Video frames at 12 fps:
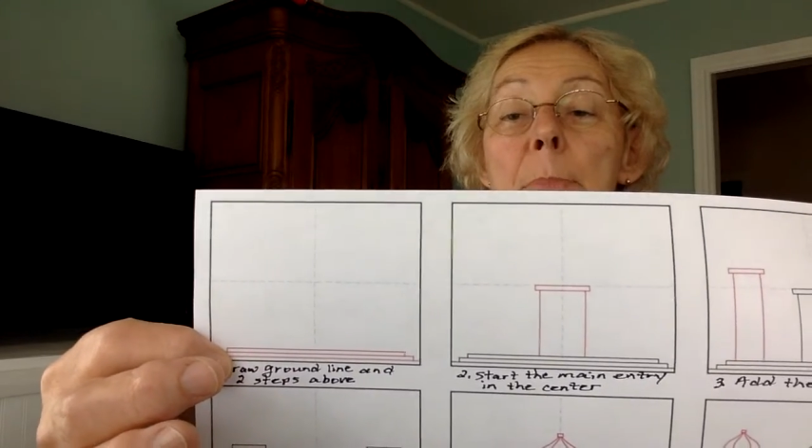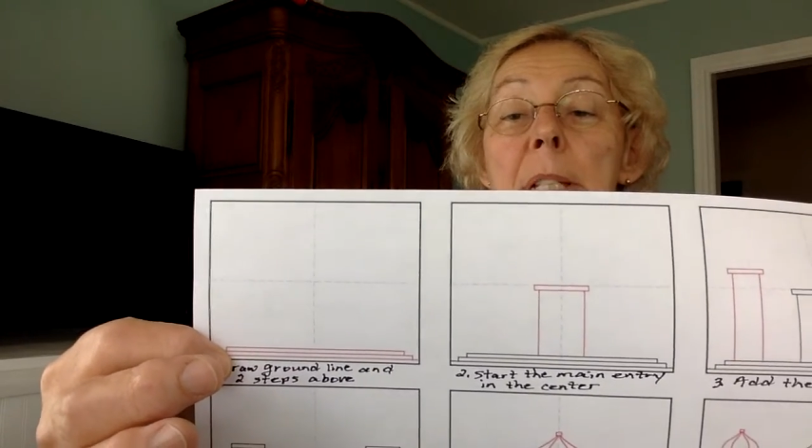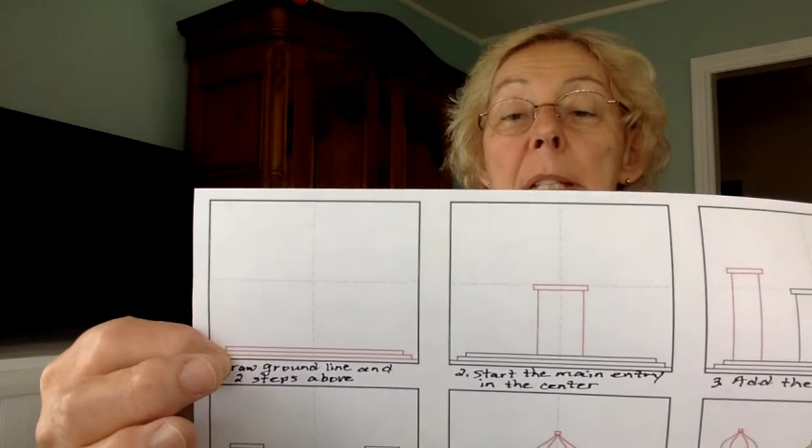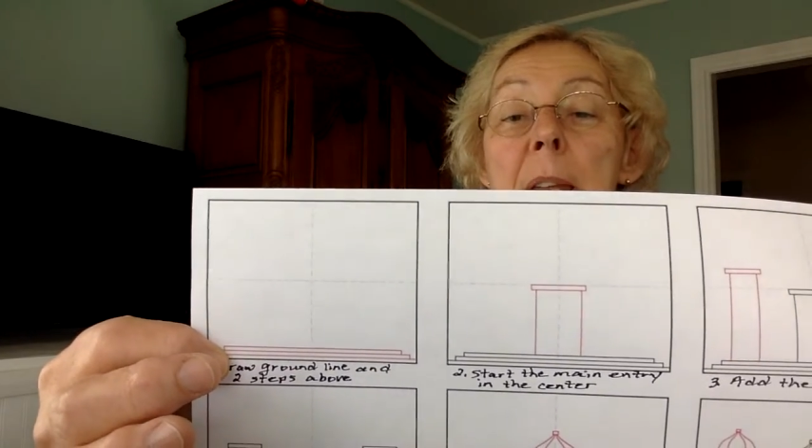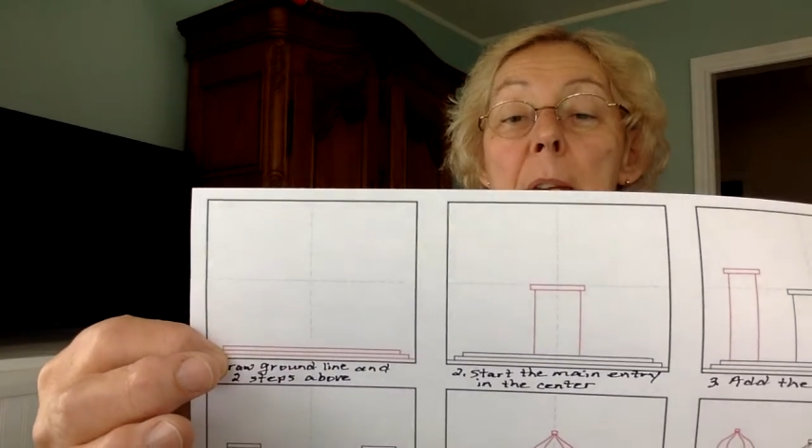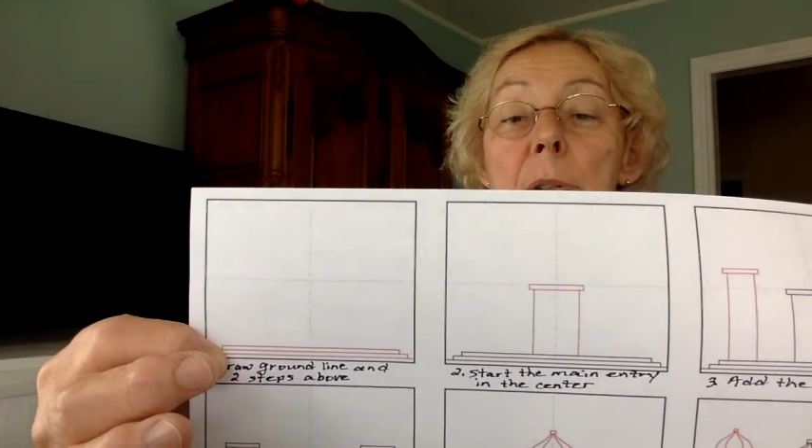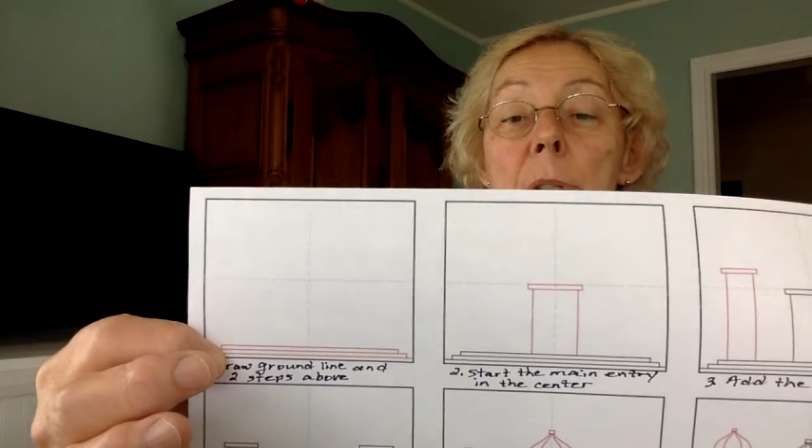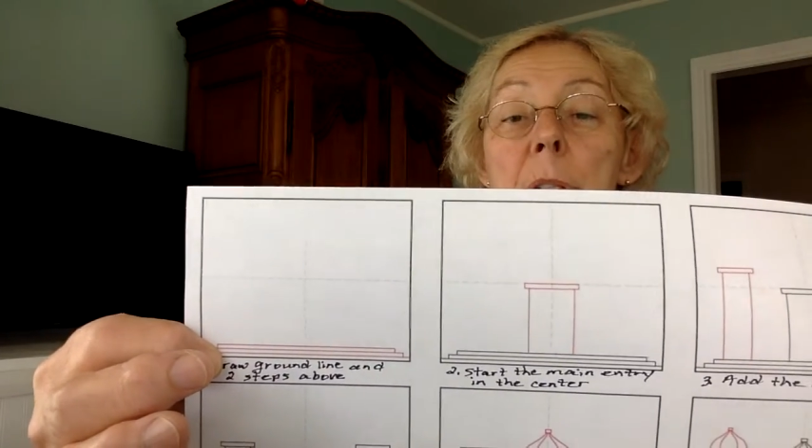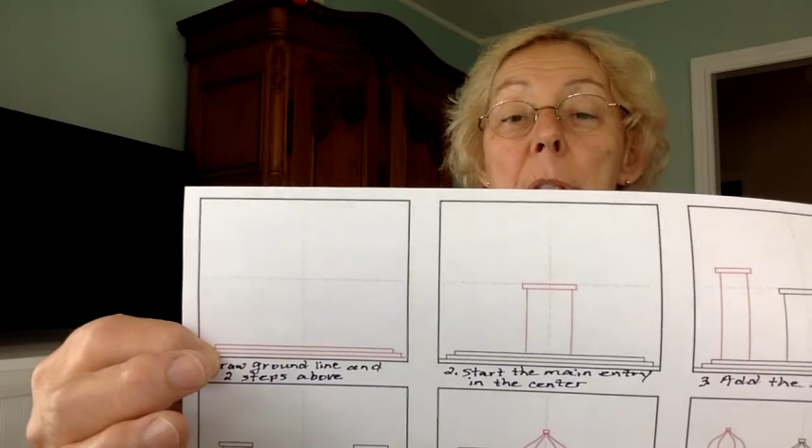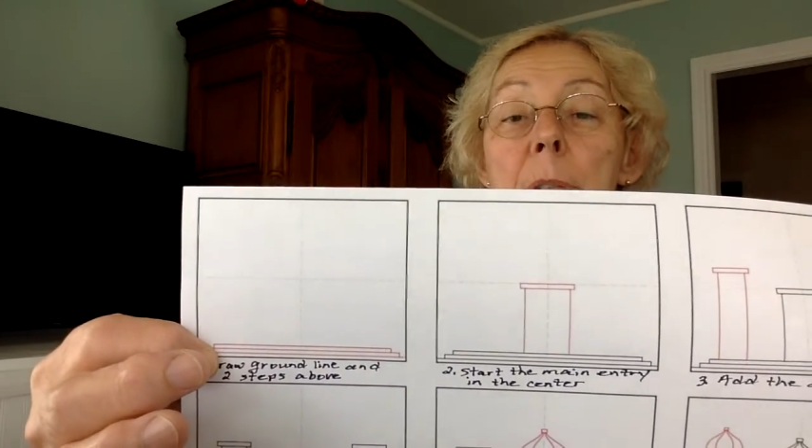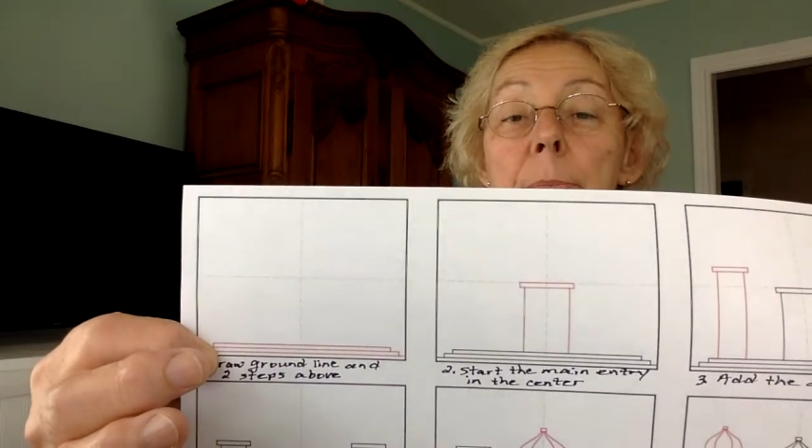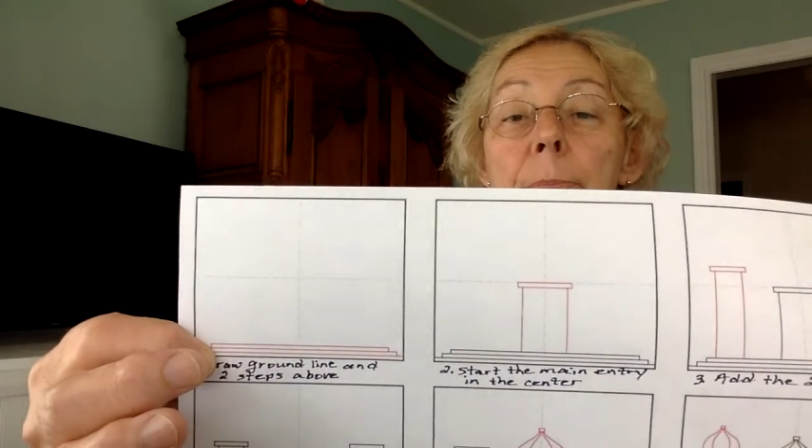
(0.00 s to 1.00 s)

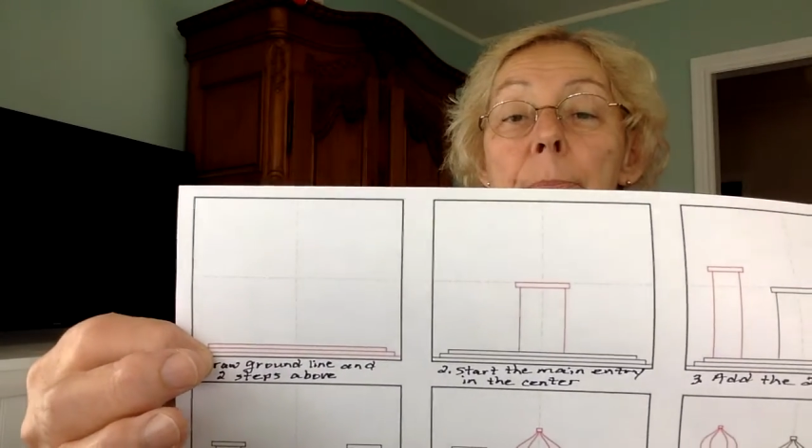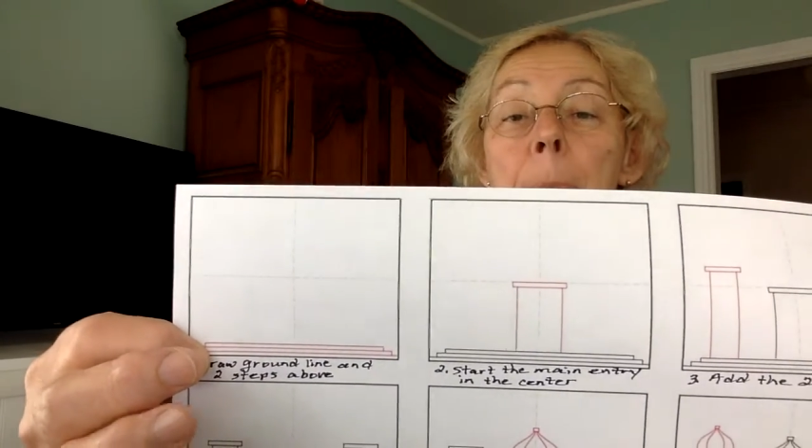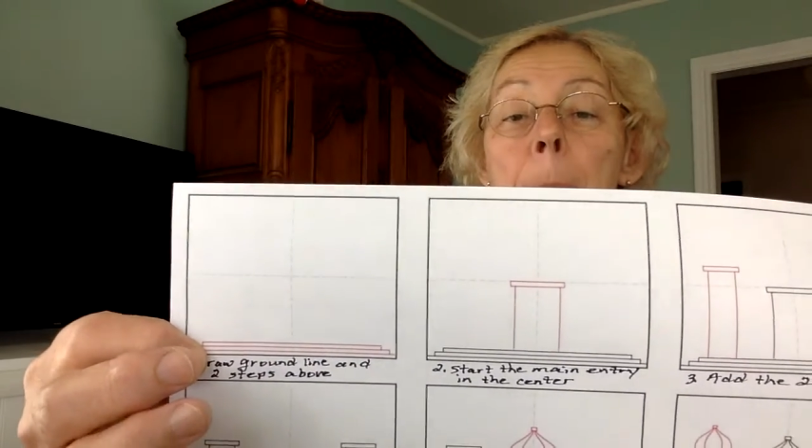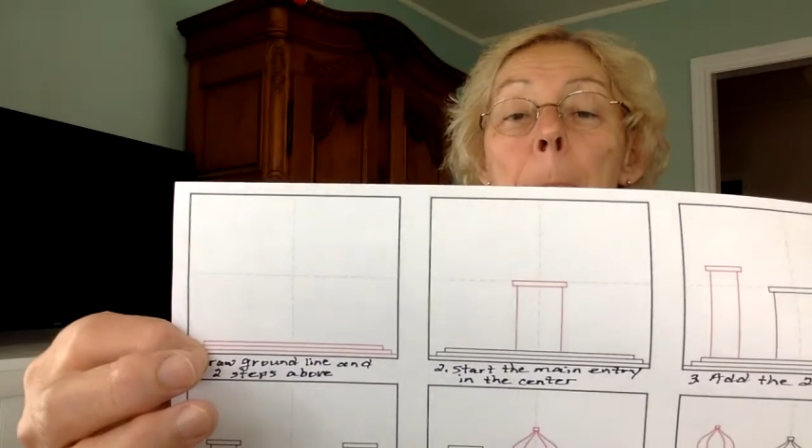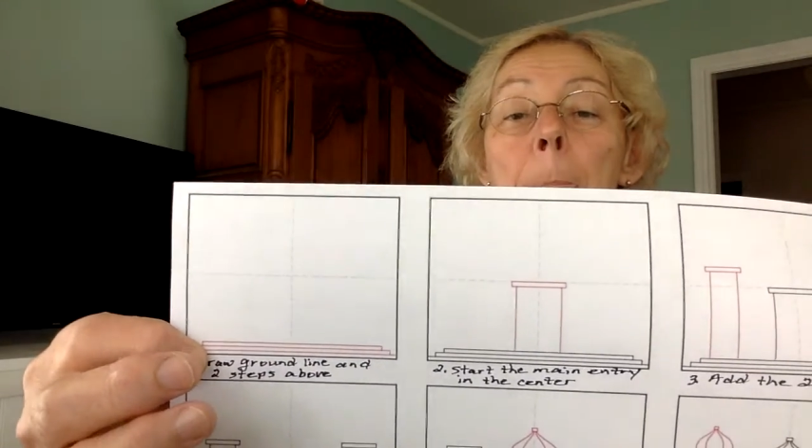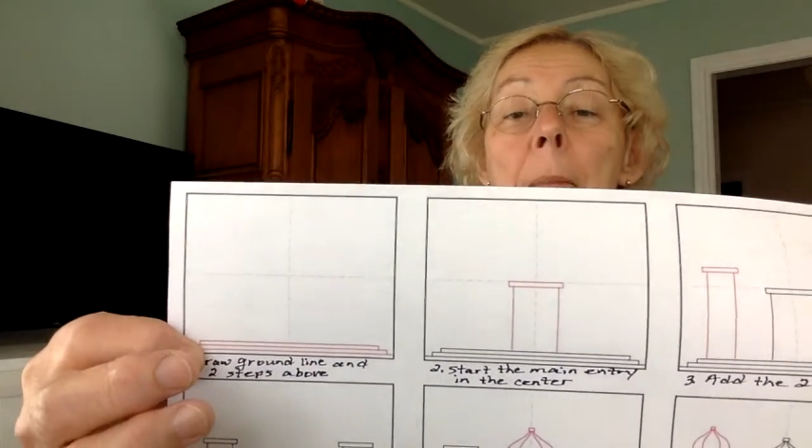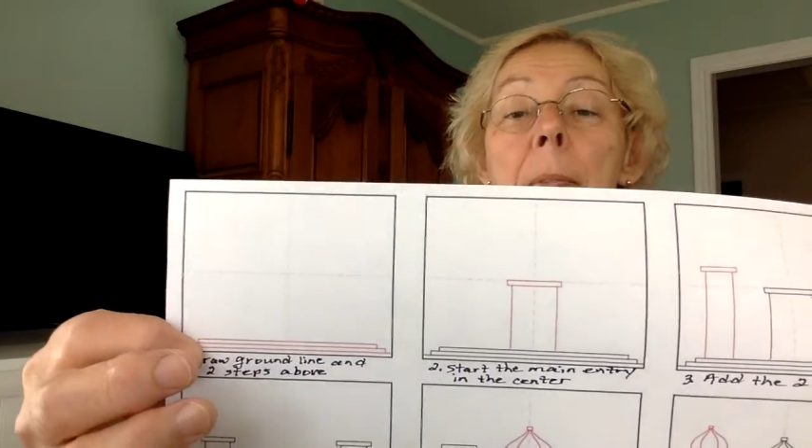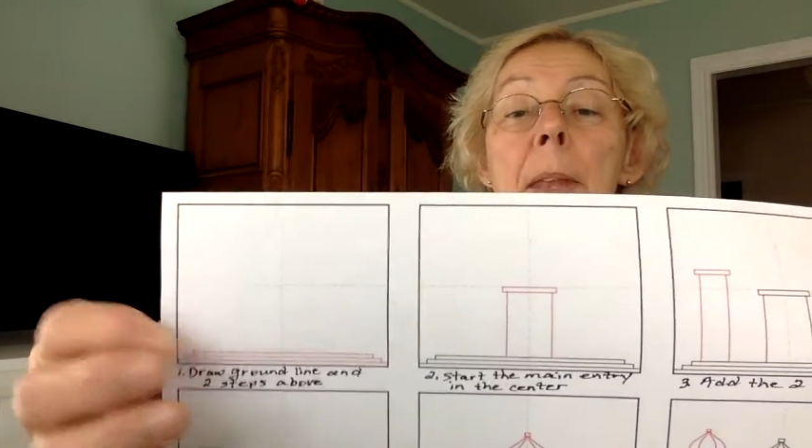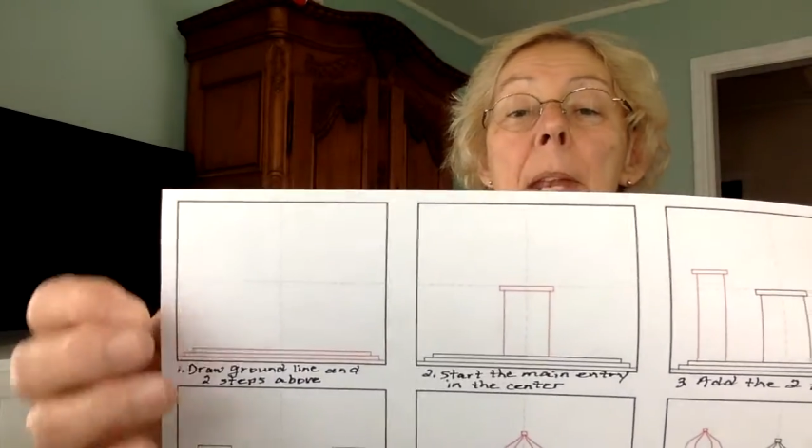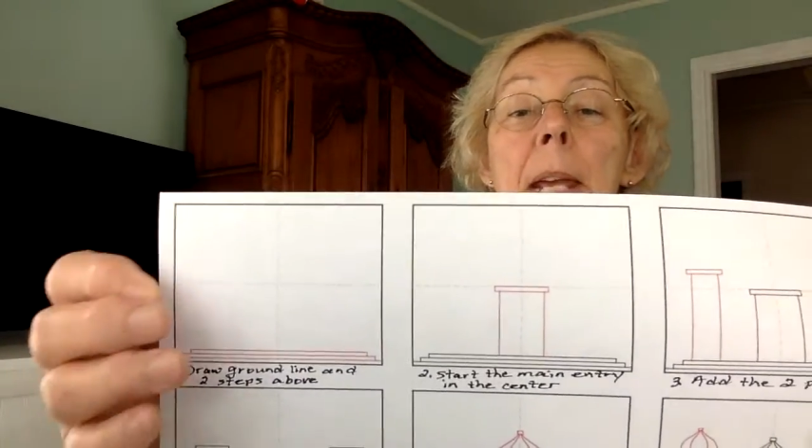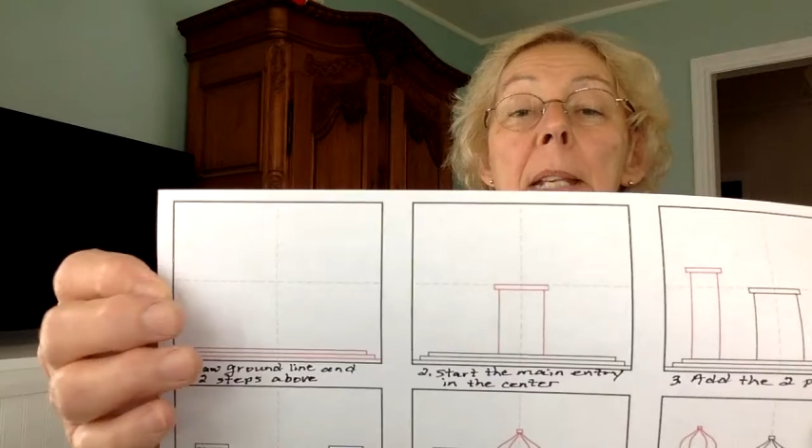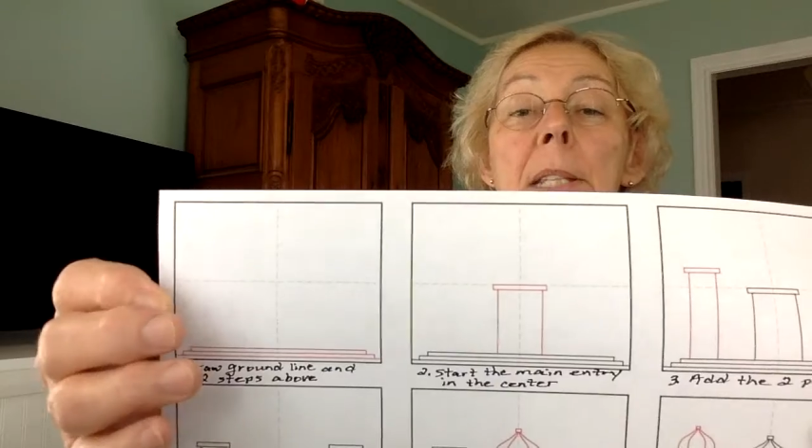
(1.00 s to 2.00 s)
stairs. The
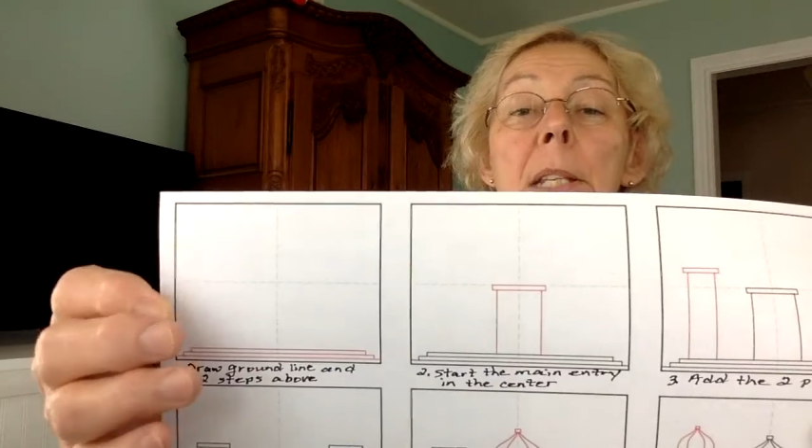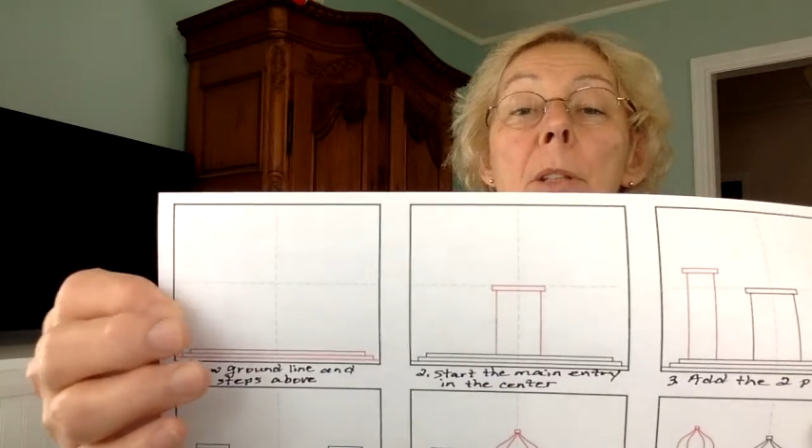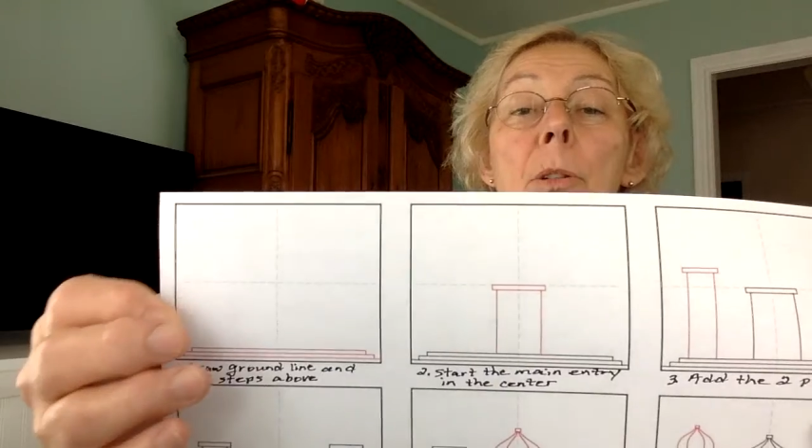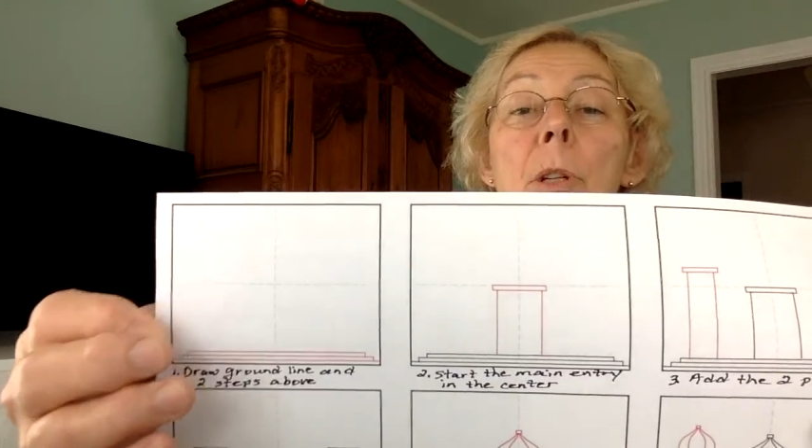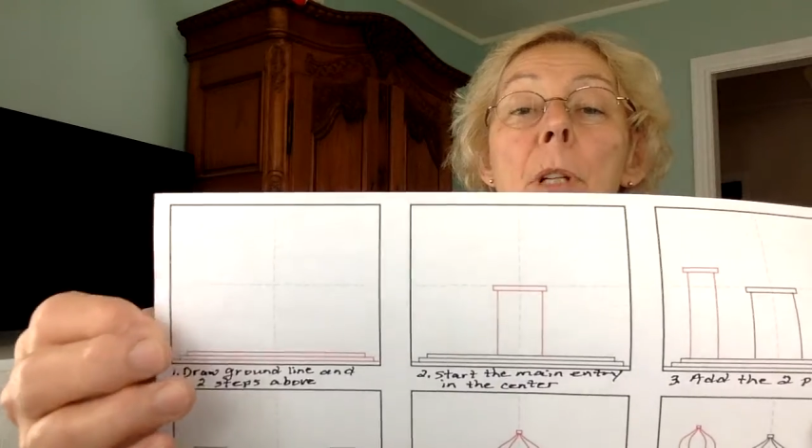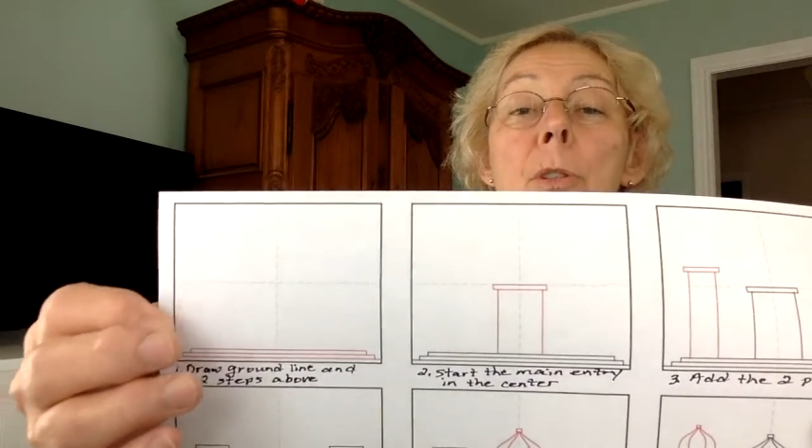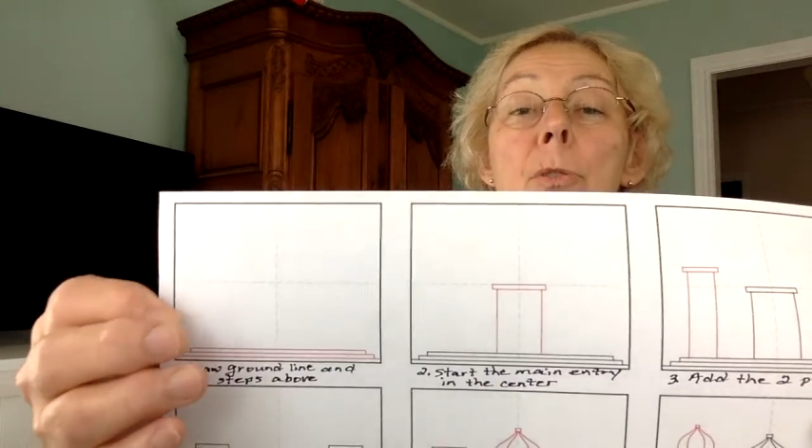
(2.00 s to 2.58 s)
next thing you're going to